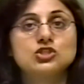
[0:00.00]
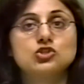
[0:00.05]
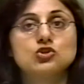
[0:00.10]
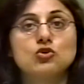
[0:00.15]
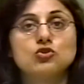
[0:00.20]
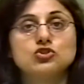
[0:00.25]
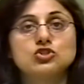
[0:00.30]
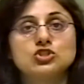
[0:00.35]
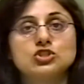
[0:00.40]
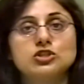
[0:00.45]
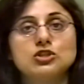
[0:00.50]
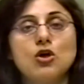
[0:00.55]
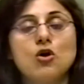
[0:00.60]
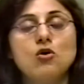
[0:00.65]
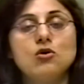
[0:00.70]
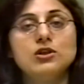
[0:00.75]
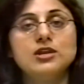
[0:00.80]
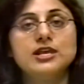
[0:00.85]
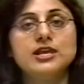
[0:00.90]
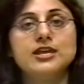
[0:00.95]
So
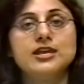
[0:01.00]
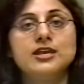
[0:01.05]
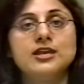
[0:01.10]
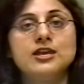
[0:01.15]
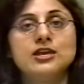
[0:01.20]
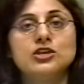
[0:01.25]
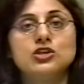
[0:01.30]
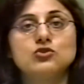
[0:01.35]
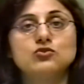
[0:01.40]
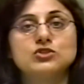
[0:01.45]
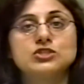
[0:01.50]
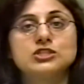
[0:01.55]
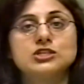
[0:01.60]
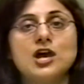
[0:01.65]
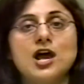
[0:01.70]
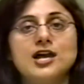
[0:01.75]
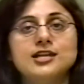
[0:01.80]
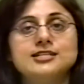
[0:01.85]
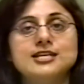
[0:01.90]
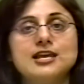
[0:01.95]
slowly you
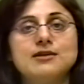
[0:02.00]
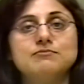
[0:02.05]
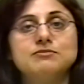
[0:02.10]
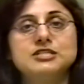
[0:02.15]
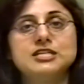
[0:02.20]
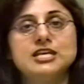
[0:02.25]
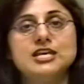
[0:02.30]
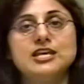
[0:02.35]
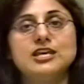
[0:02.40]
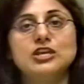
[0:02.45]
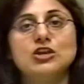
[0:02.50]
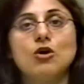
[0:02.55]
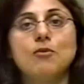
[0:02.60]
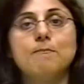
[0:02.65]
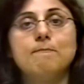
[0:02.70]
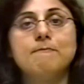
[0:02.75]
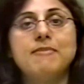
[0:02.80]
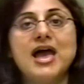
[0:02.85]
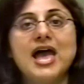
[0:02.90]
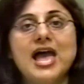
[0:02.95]
start emptying your
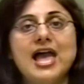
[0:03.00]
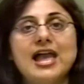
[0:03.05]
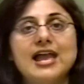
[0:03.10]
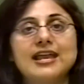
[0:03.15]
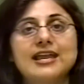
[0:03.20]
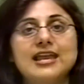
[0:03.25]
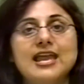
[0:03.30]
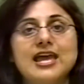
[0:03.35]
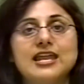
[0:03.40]
bank,